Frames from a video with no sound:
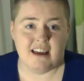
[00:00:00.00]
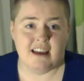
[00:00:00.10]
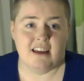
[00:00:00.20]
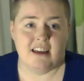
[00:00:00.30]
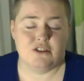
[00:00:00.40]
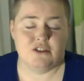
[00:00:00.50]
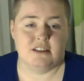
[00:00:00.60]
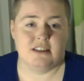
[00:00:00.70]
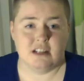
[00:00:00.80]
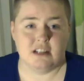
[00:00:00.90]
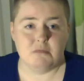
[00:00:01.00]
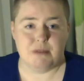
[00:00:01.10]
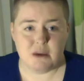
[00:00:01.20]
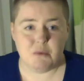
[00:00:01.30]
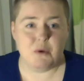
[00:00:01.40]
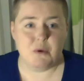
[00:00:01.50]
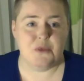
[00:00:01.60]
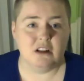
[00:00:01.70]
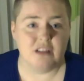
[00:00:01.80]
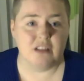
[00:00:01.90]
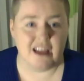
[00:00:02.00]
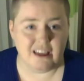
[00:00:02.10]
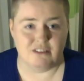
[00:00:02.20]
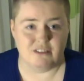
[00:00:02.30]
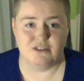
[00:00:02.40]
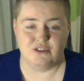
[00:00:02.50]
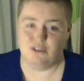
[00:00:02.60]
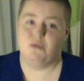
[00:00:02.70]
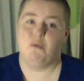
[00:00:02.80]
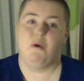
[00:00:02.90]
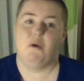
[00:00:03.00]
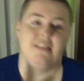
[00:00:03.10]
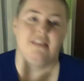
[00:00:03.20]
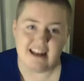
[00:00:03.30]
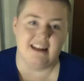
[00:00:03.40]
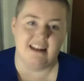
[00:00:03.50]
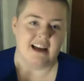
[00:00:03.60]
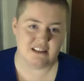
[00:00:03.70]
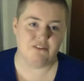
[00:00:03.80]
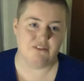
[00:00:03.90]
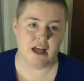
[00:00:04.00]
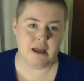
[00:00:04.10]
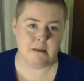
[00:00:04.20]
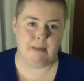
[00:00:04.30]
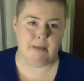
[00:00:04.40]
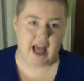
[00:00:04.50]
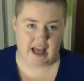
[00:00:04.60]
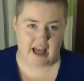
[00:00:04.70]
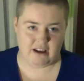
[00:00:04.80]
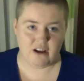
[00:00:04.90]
he should still be within a length or two, one of that next flight back,